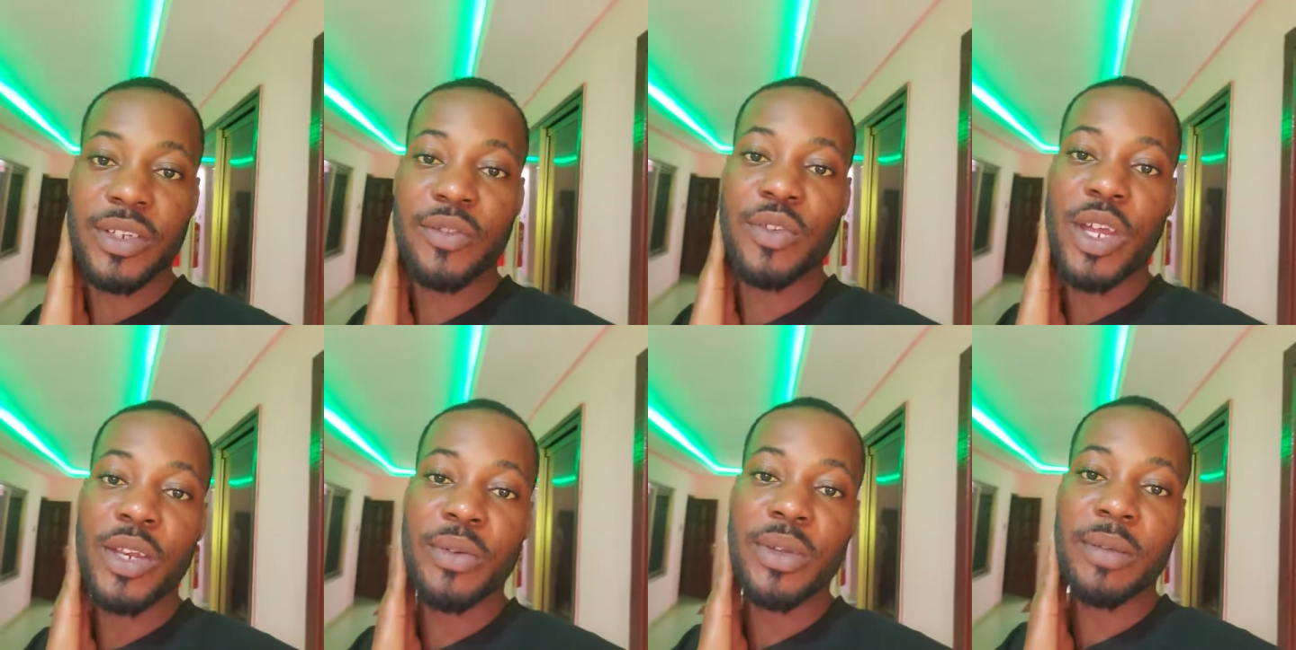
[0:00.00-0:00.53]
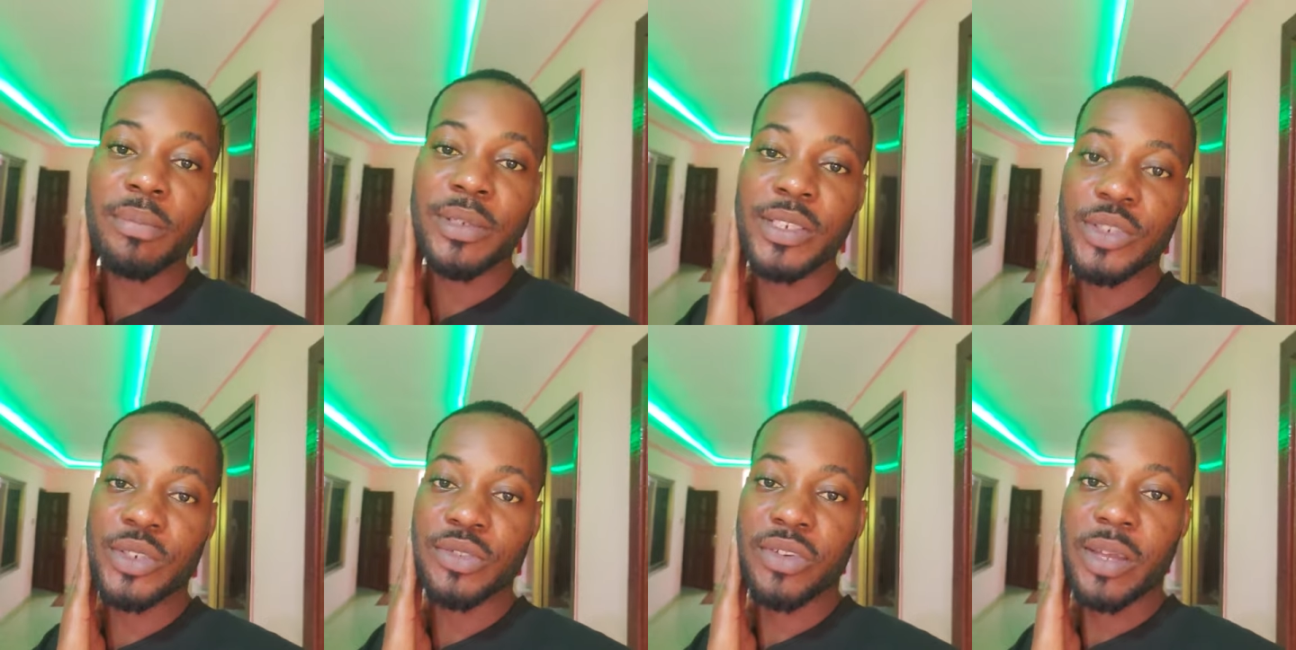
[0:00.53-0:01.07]
If you are new here,
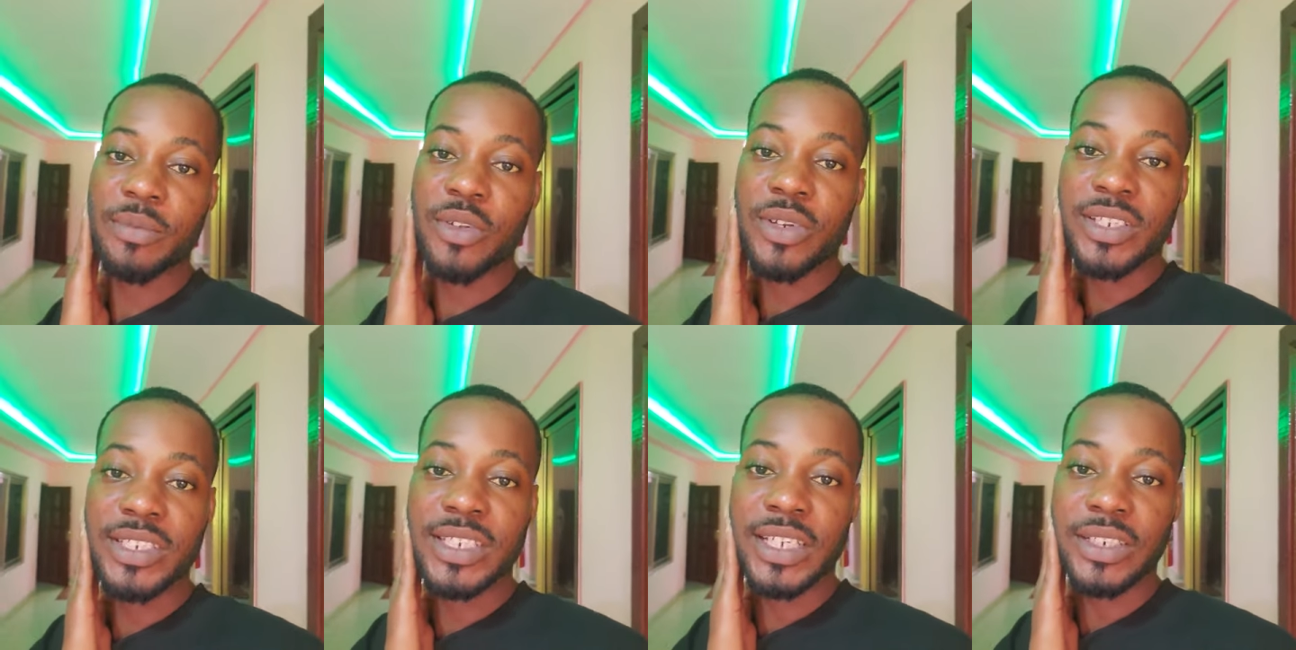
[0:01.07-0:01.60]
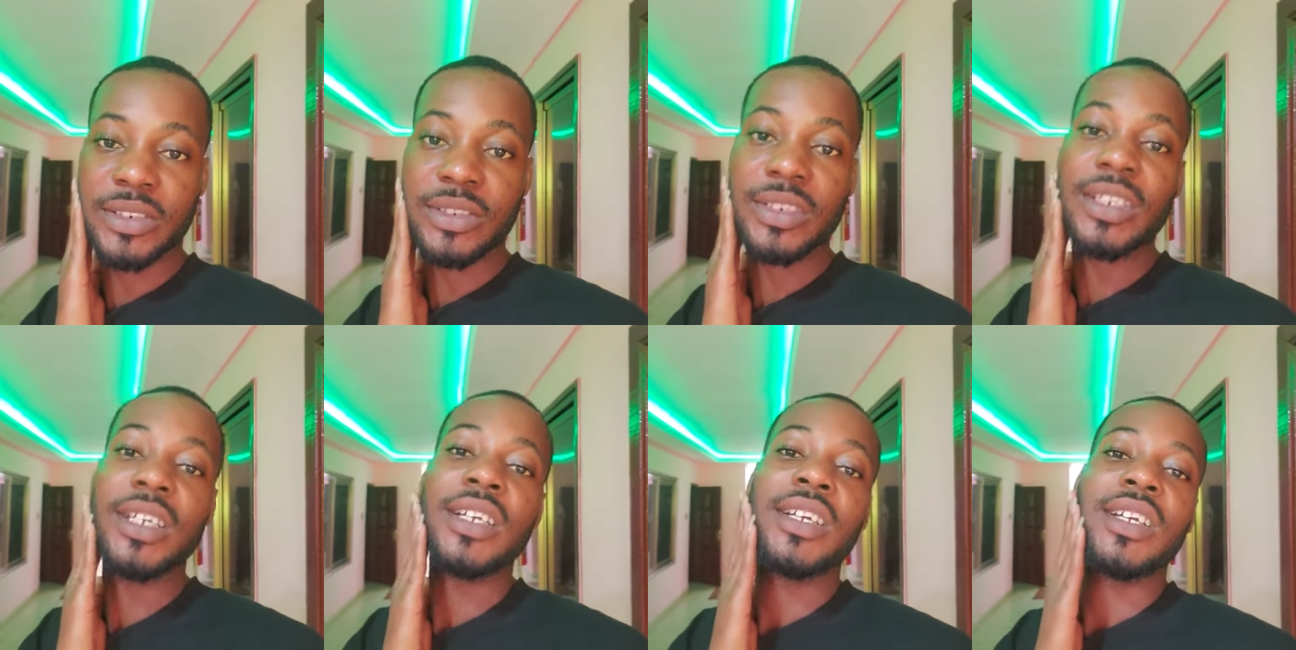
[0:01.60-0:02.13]
please subscribe to this channel
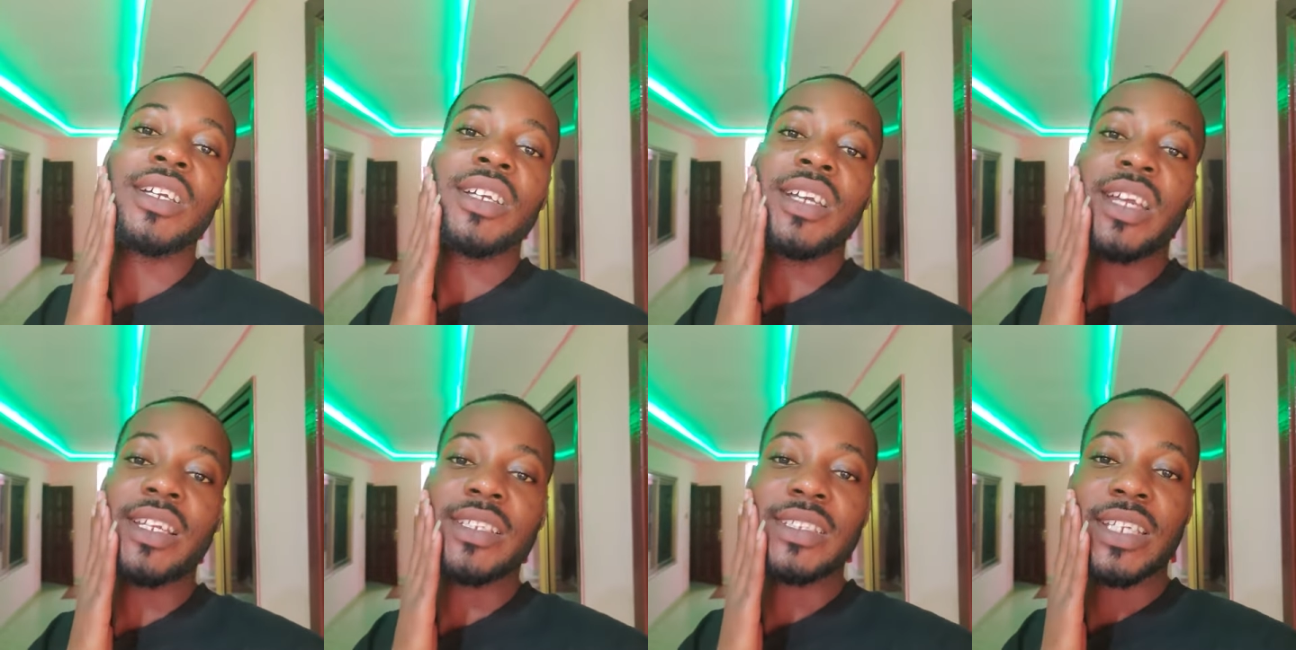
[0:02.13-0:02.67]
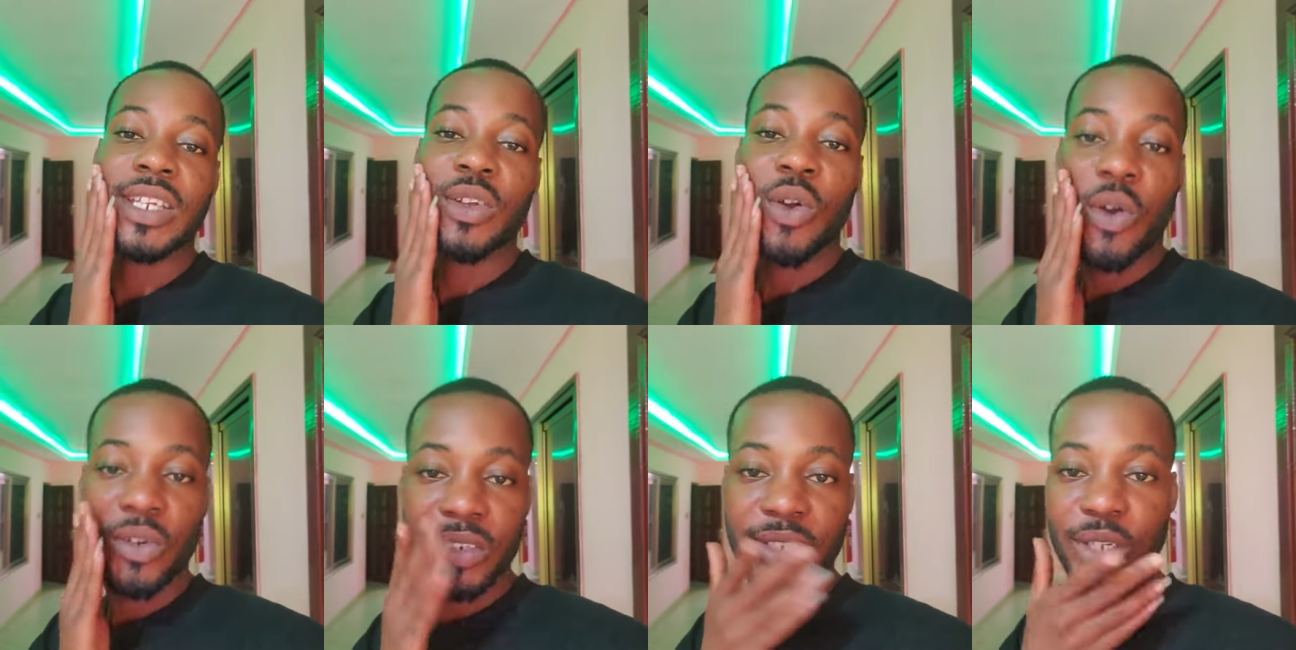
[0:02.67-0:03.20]
and turn
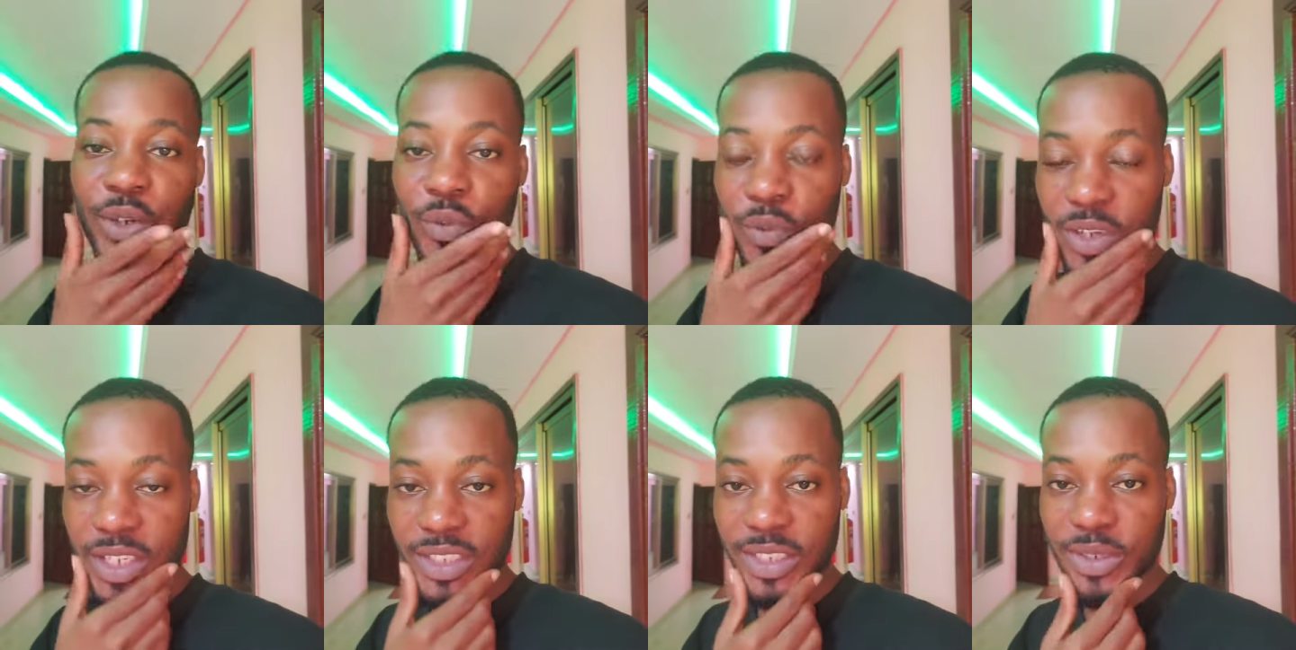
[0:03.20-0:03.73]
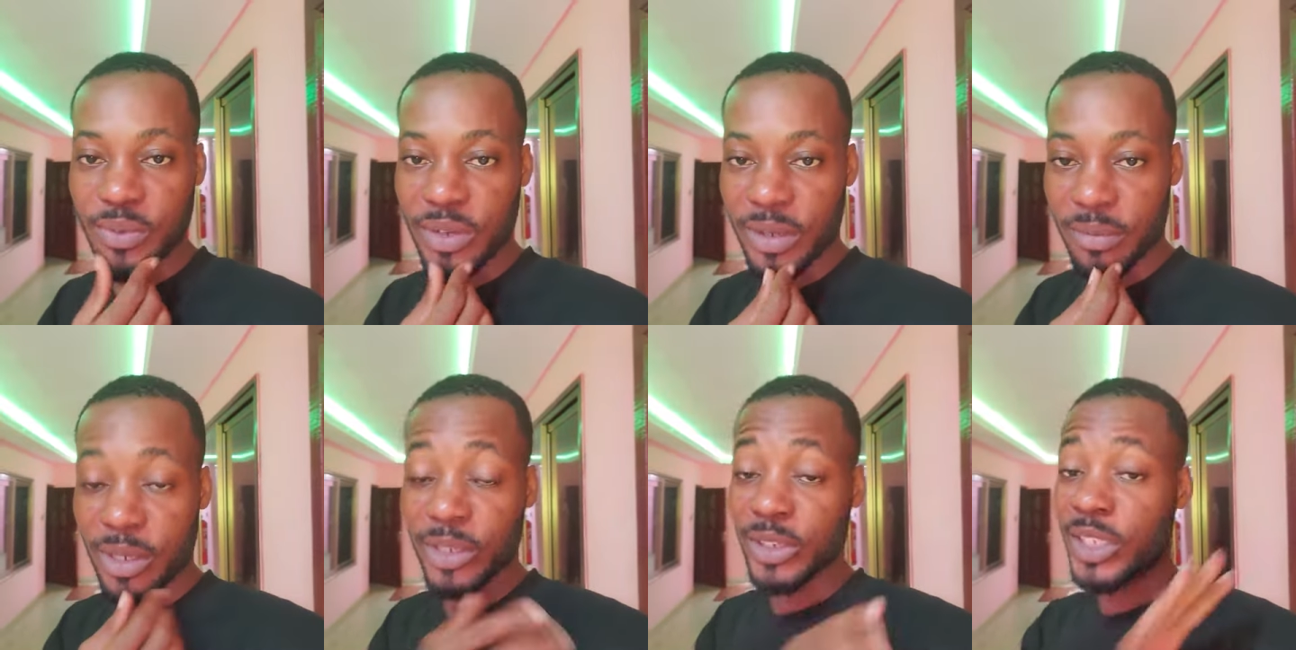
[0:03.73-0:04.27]
on the notification
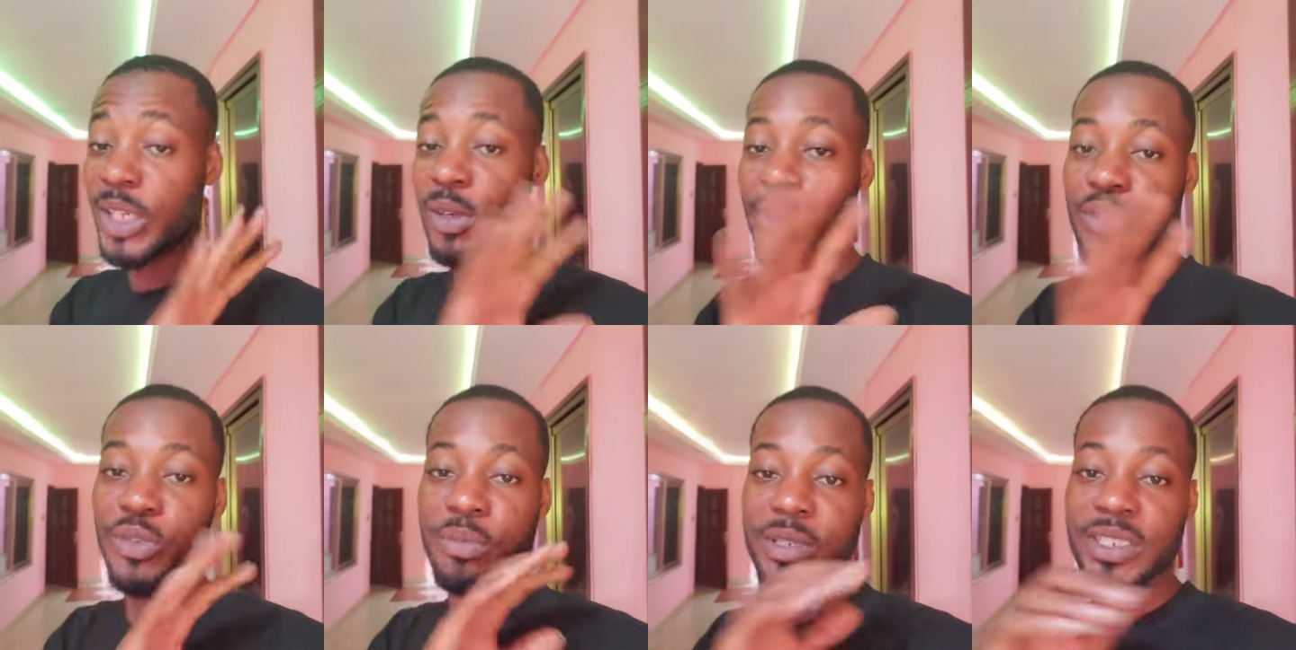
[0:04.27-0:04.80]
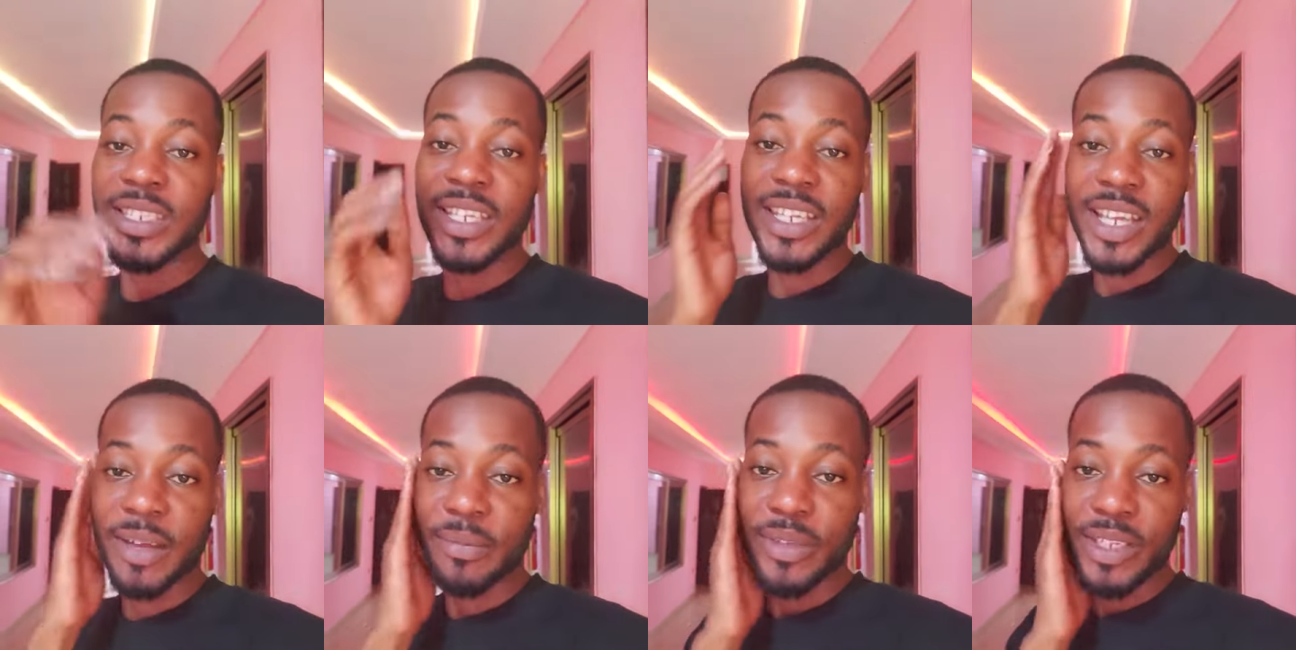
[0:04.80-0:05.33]
ring bell in order not to miss
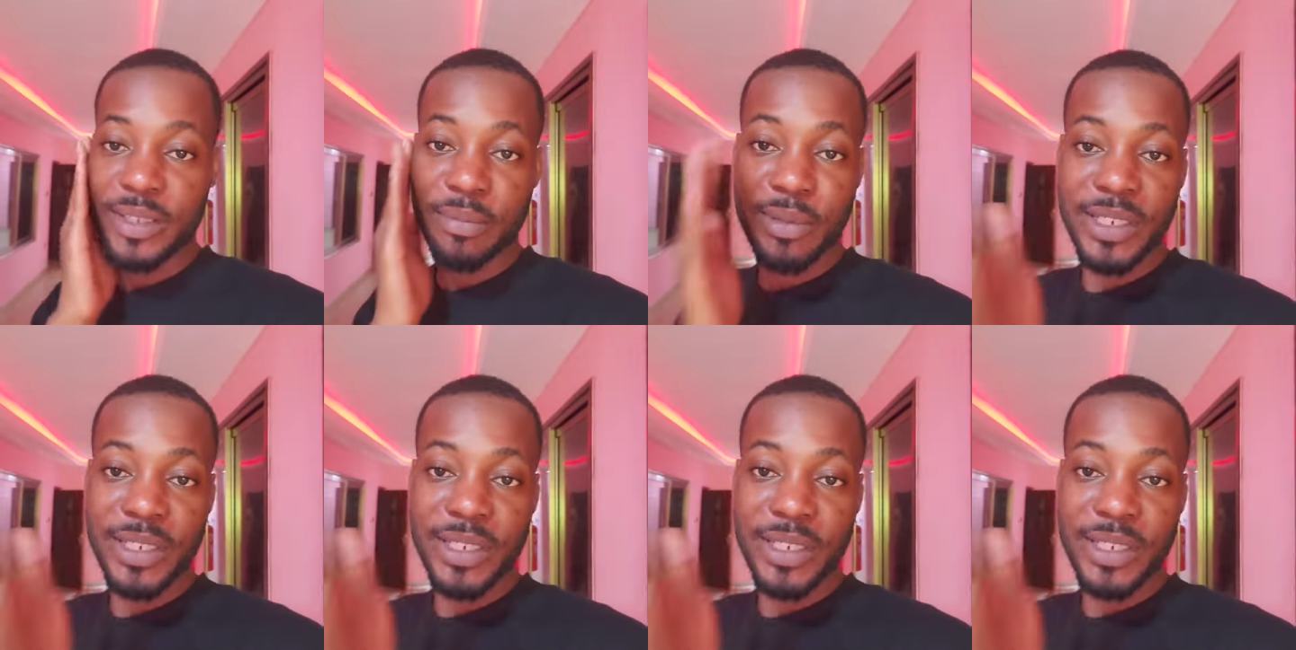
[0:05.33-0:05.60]
any update.